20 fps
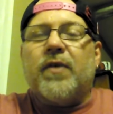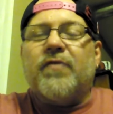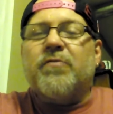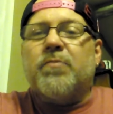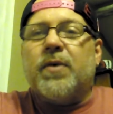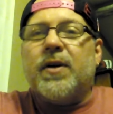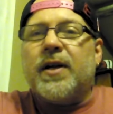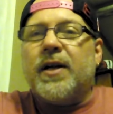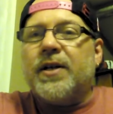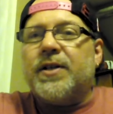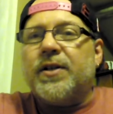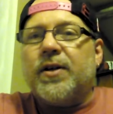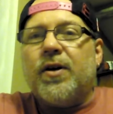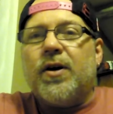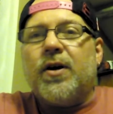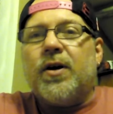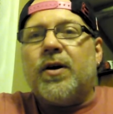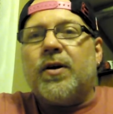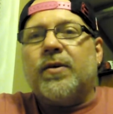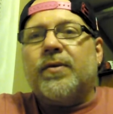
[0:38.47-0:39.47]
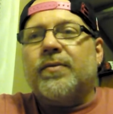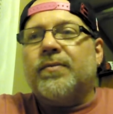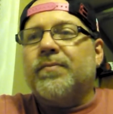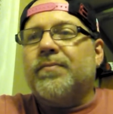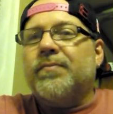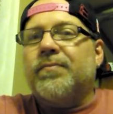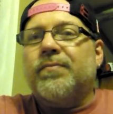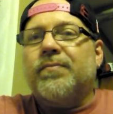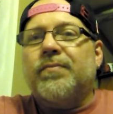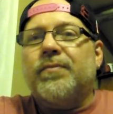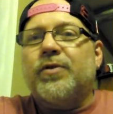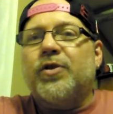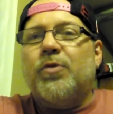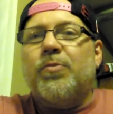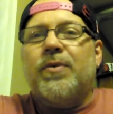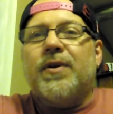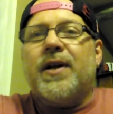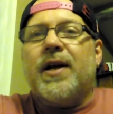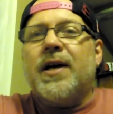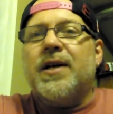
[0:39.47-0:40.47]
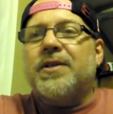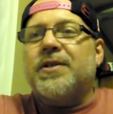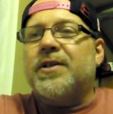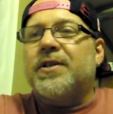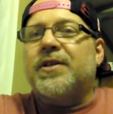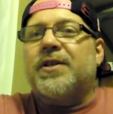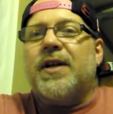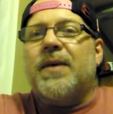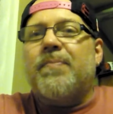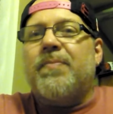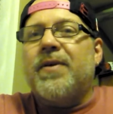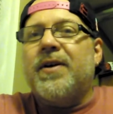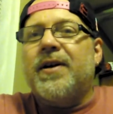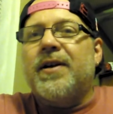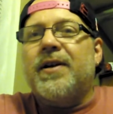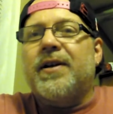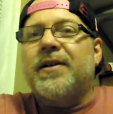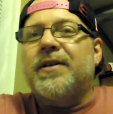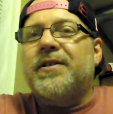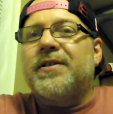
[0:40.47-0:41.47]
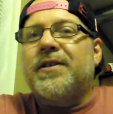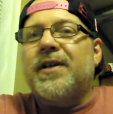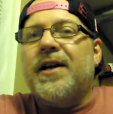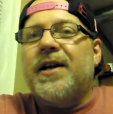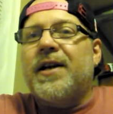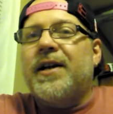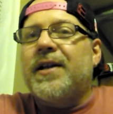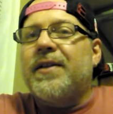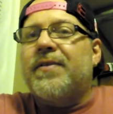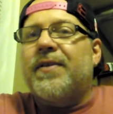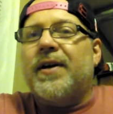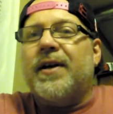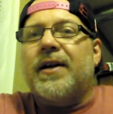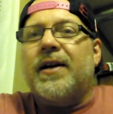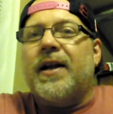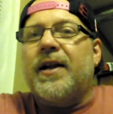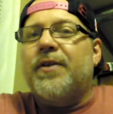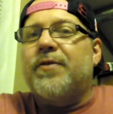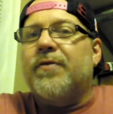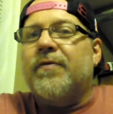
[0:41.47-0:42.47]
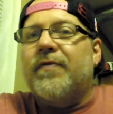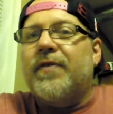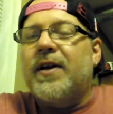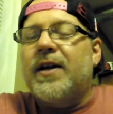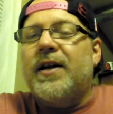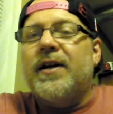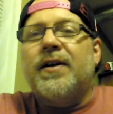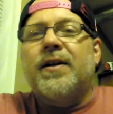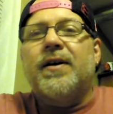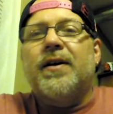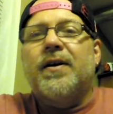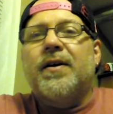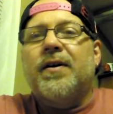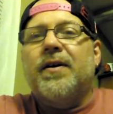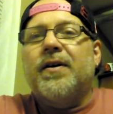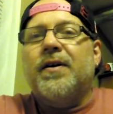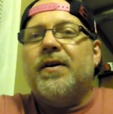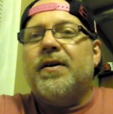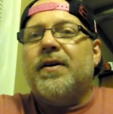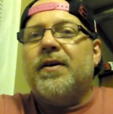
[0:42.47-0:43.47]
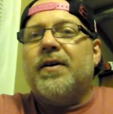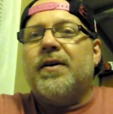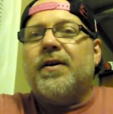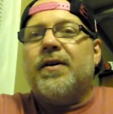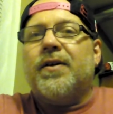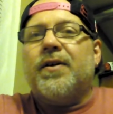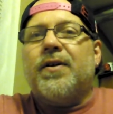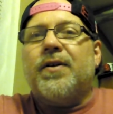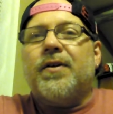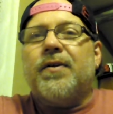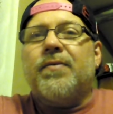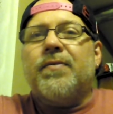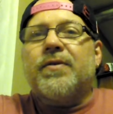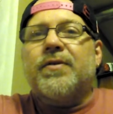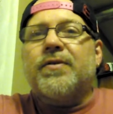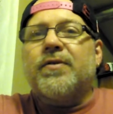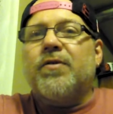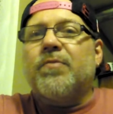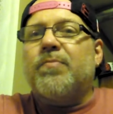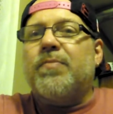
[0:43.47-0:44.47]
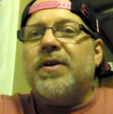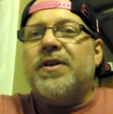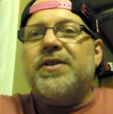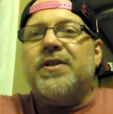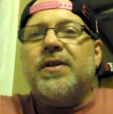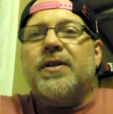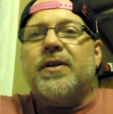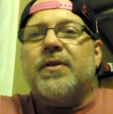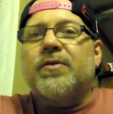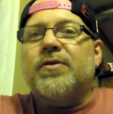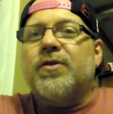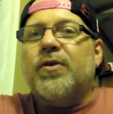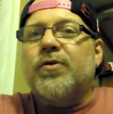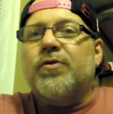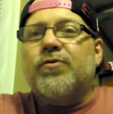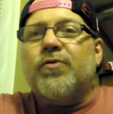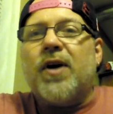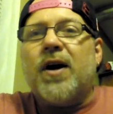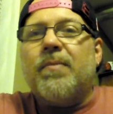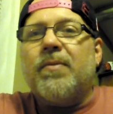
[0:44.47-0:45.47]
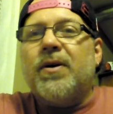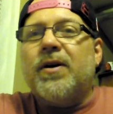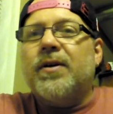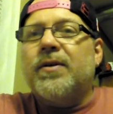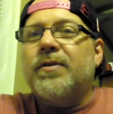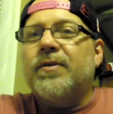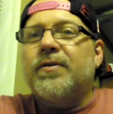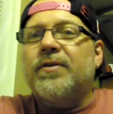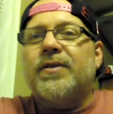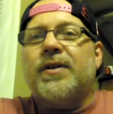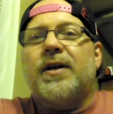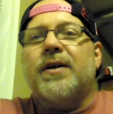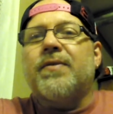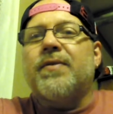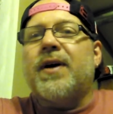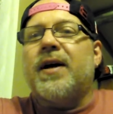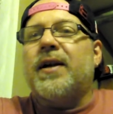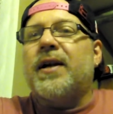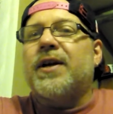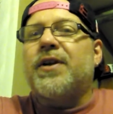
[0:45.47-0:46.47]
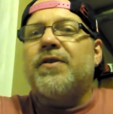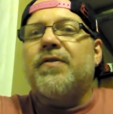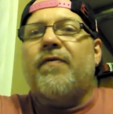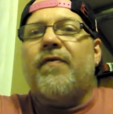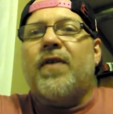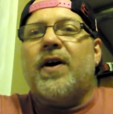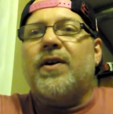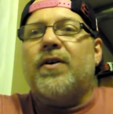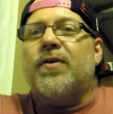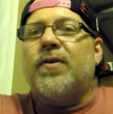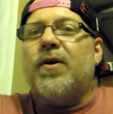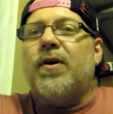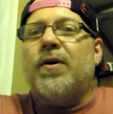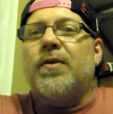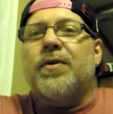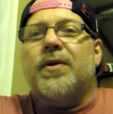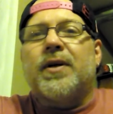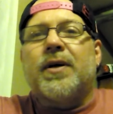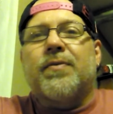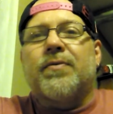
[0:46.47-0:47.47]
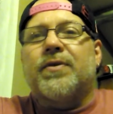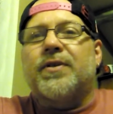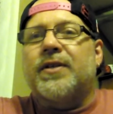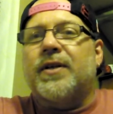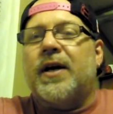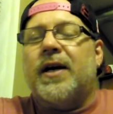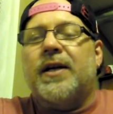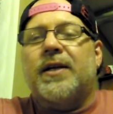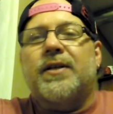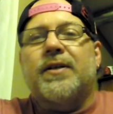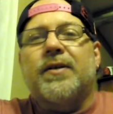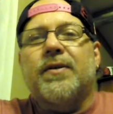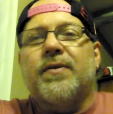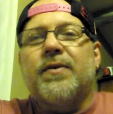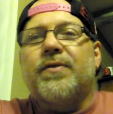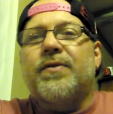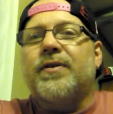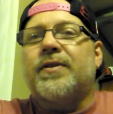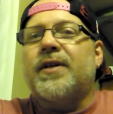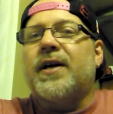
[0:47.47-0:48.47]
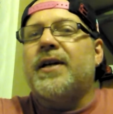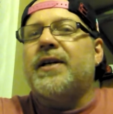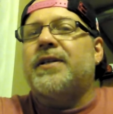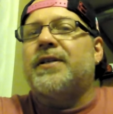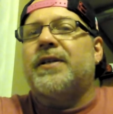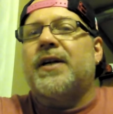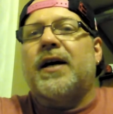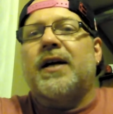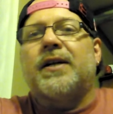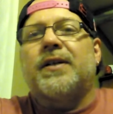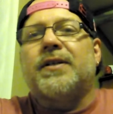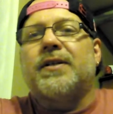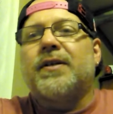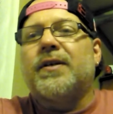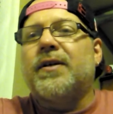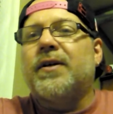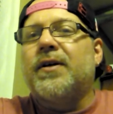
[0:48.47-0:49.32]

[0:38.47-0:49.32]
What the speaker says: Everybody gets along. Nobody has to step in and say anything and intervene. You know, there's no bitching, there's no drama, there's none of that like you find on all the other sites. They're just hate sites.